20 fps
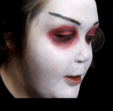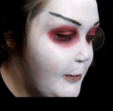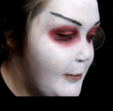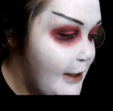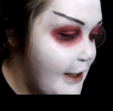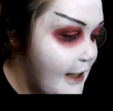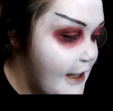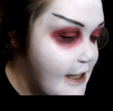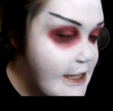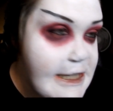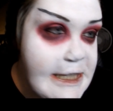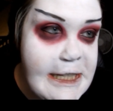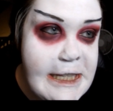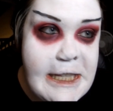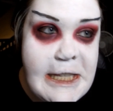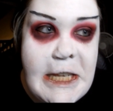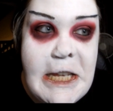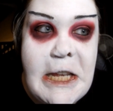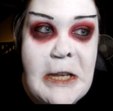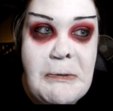
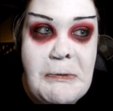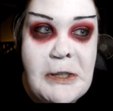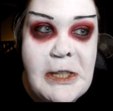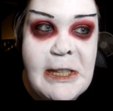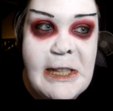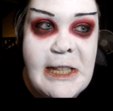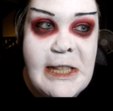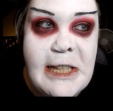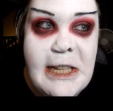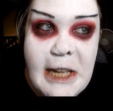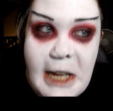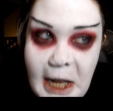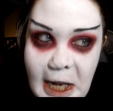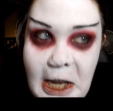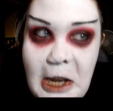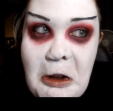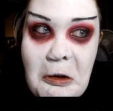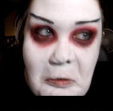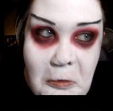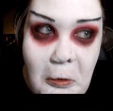because it was
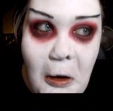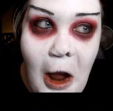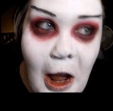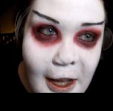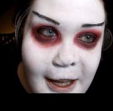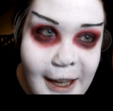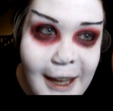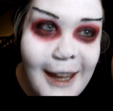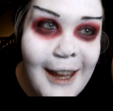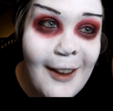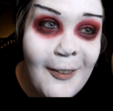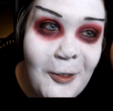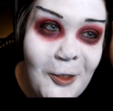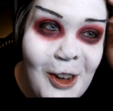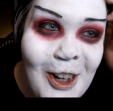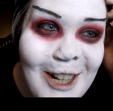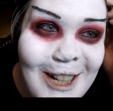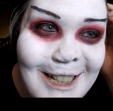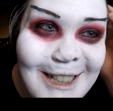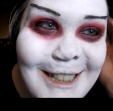a little rocky at
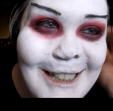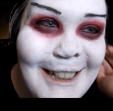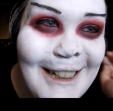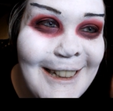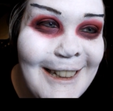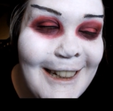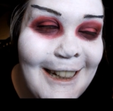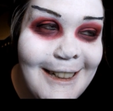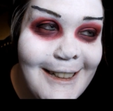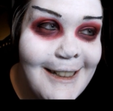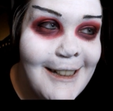first and it